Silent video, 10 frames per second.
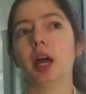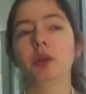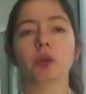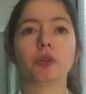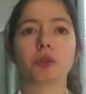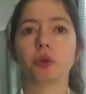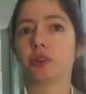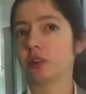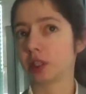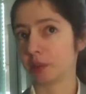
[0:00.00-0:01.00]
and also
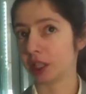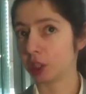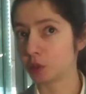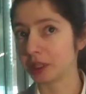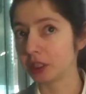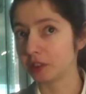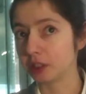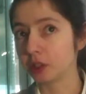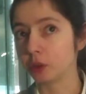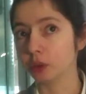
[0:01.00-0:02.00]
system management is
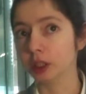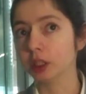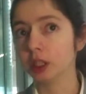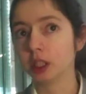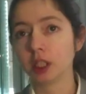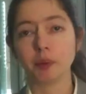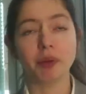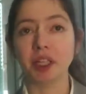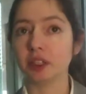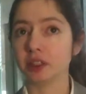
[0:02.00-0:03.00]
included,
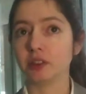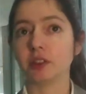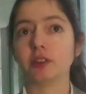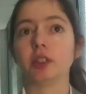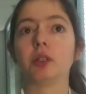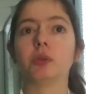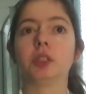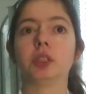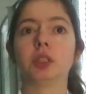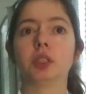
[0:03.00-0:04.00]
maintenance is included.